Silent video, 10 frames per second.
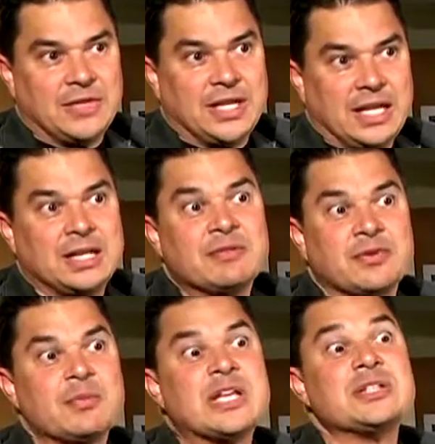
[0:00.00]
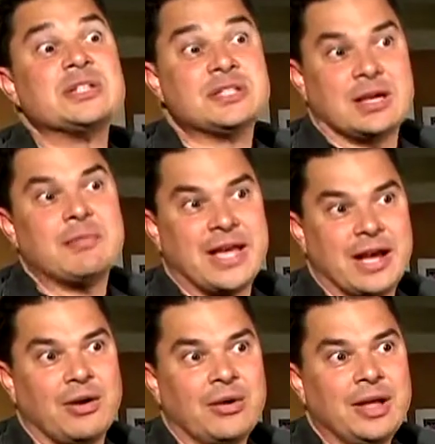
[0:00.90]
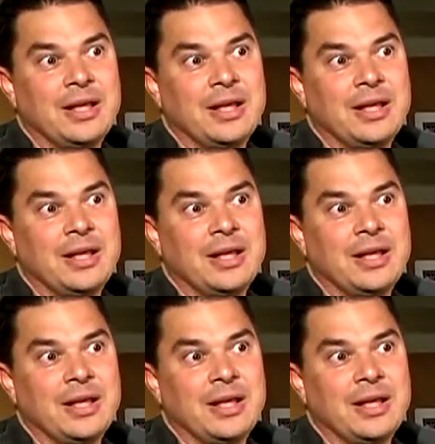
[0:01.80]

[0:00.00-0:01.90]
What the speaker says: They get information somehow,